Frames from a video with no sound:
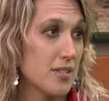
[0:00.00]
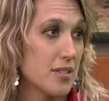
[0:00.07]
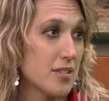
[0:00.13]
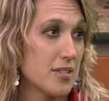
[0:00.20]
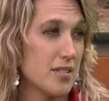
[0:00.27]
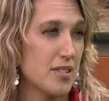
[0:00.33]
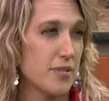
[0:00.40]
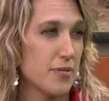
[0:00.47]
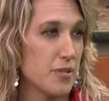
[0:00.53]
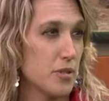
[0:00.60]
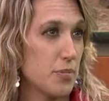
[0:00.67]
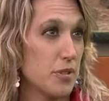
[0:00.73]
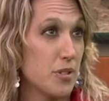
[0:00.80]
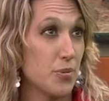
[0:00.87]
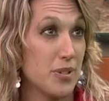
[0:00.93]
It's a difference
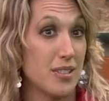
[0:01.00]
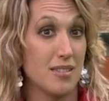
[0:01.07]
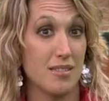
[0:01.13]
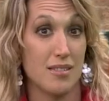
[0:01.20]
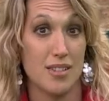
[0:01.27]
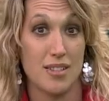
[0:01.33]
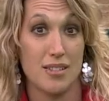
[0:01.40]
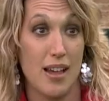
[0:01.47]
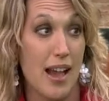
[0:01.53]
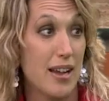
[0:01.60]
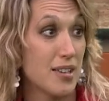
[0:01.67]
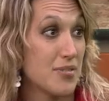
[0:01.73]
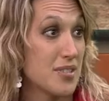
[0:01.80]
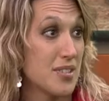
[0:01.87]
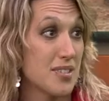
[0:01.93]
between the lack
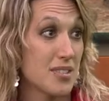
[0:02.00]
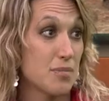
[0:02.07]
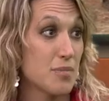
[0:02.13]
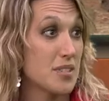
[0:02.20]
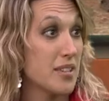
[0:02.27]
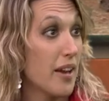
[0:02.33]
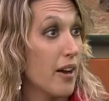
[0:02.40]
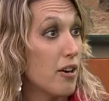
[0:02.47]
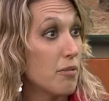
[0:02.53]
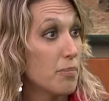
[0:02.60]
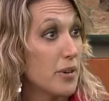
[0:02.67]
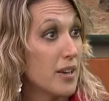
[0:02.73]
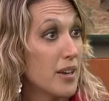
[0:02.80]
of systems to help,